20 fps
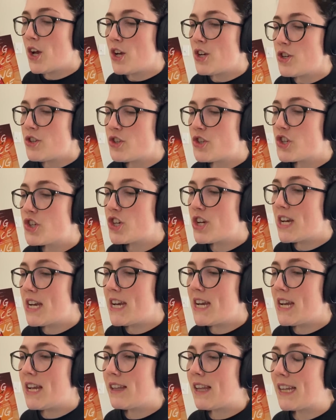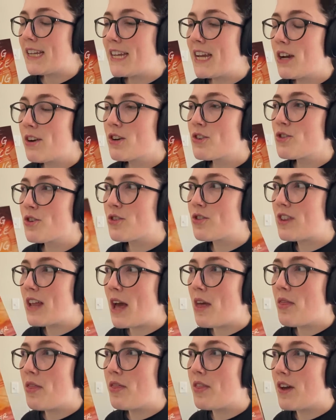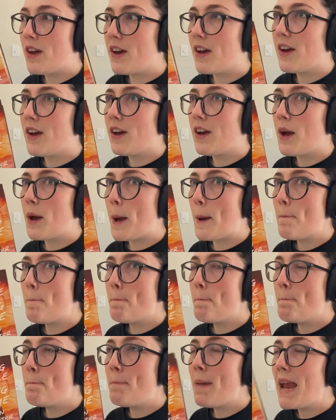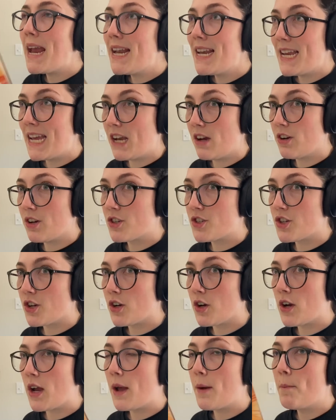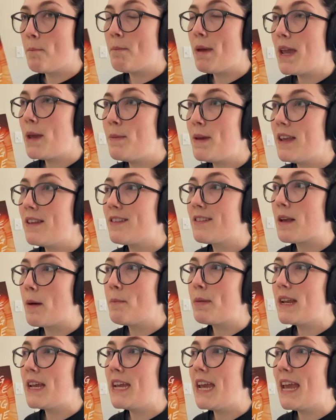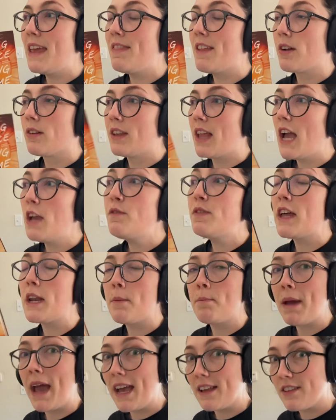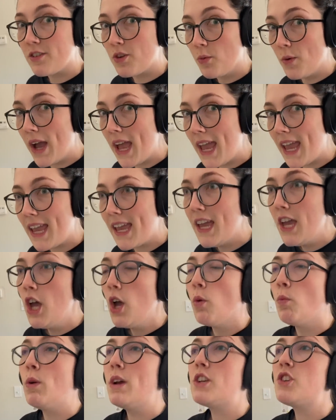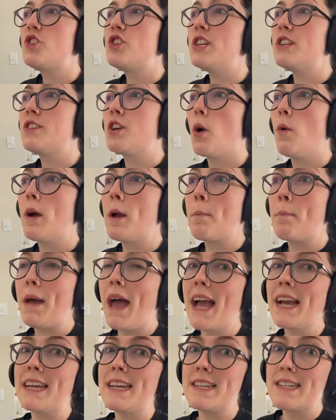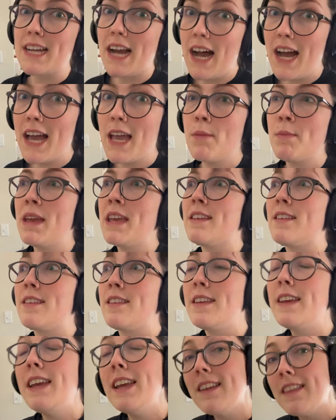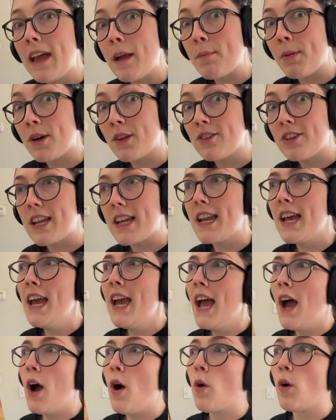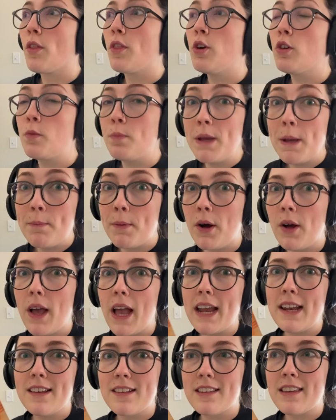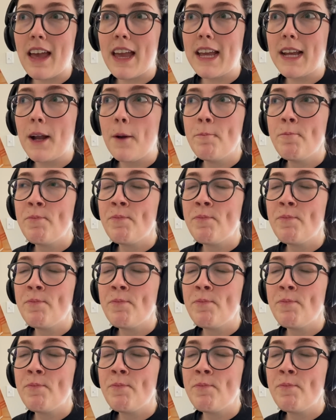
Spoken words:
she, like, characters that the main character, maybe somebody in their life that had passed away, when she's going back in time, is seeing that person or those people and is like